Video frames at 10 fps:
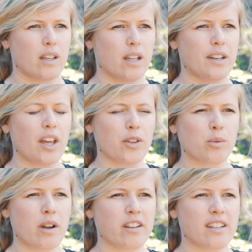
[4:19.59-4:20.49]
Another
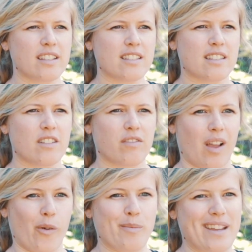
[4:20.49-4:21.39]
one is the
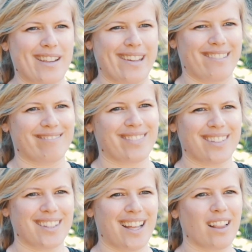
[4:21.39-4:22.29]
flower painting.
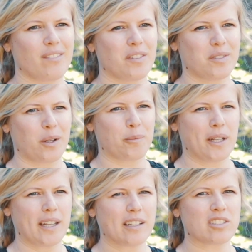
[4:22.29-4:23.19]
I love the flower
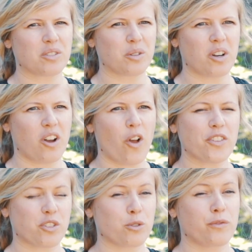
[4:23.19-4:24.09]
painting. So
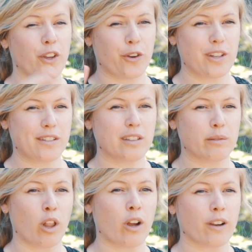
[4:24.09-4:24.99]
also very
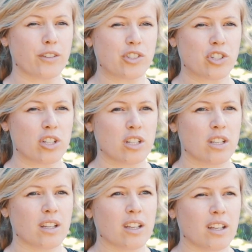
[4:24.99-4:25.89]
large,
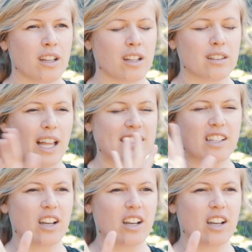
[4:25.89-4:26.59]
lots of